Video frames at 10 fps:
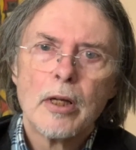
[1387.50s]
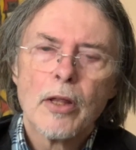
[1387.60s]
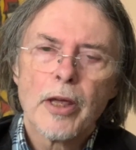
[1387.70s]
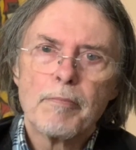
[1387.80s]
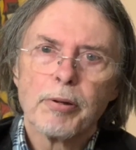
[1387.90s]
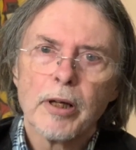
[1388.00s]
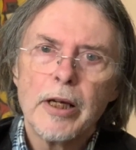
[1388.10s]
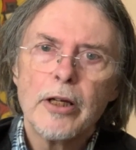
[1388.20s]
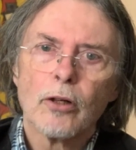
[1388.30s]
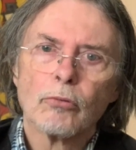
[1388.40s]
they
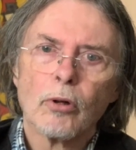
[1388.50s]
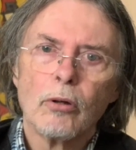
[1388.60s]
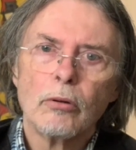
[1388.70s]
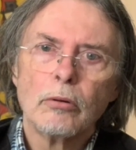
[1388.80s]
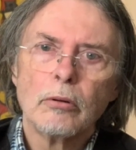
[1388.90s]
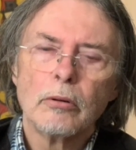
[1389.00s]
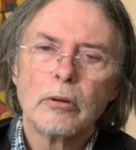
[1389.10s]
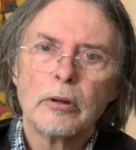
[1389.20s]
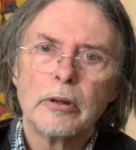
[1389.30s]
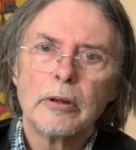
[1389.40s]
play a role,
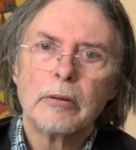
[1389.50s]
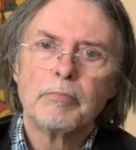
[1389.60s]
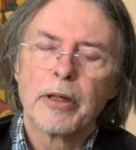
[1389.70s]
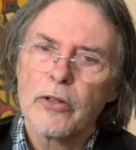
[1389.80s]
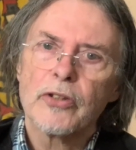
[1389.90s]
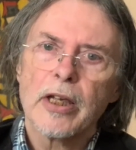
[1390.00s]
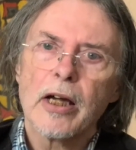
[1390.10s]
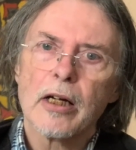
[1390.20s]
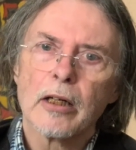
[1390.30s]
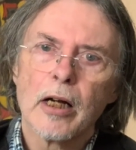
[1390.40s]
because they
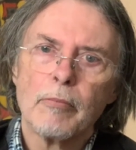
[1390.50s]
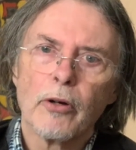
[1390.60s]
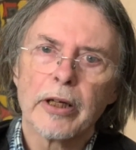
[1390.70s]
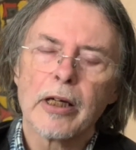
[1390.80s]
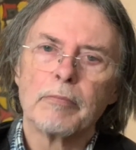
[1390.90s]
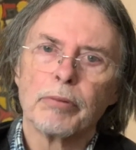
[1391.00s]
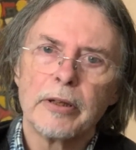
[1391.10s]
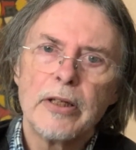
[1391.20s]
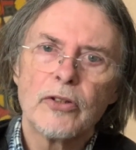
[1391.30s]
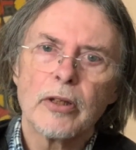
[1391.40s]
are harmonic and
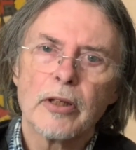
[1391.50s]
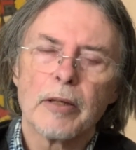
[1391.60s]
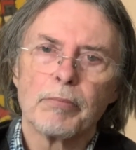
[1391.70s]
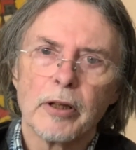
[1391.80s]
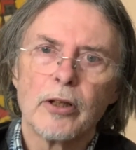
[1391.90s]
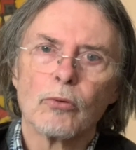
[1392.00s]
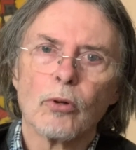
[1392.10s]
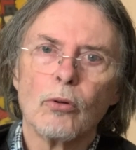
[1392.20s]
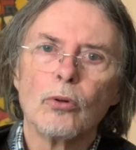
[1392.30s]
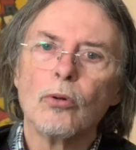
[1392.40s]
pleasing, they play a
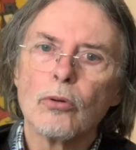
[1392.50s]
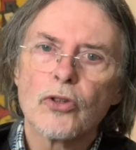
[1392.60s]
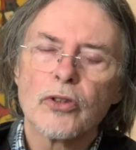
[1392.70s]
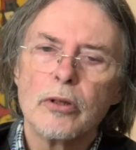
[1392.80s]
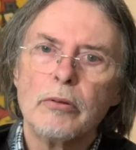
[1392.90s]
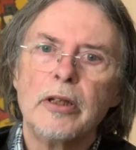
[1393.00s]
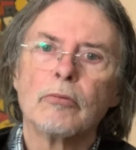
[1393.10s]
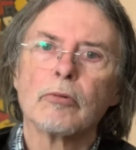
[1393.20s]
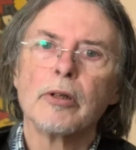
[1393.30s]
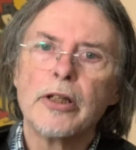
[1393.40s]
role also in
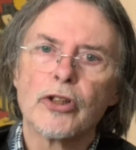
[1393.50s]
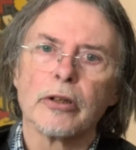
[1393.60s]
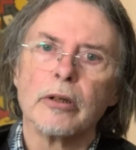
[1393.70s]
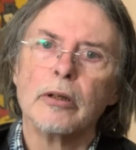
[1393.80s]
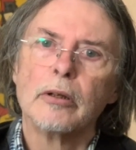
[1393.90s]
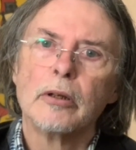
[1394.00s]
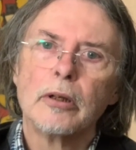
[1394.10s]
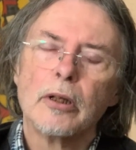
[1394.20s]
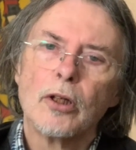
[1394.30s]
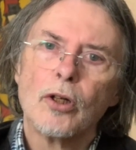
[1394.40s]
religion.
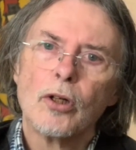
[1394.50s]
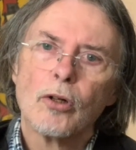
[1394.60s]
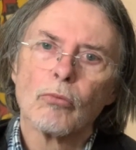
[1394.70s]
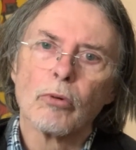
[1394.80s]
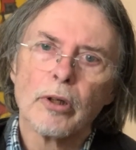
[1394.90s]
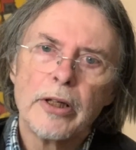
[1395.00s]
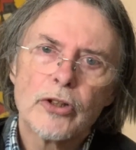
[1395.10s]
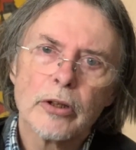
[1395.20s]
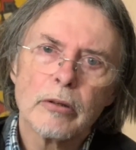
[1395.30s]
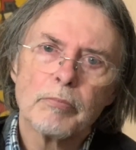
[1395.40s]

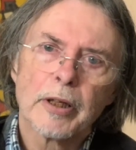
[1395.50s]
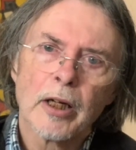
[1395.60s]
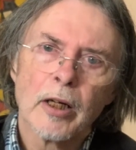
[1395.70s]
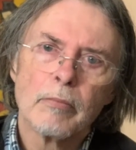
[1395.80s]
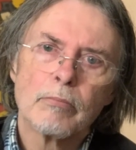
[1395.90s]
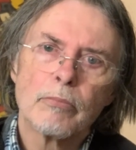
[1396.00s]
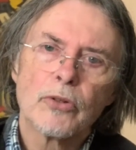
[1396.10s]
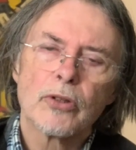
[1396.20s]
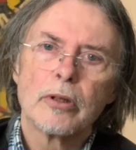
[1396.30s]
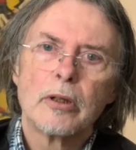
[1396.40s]
Religion becomes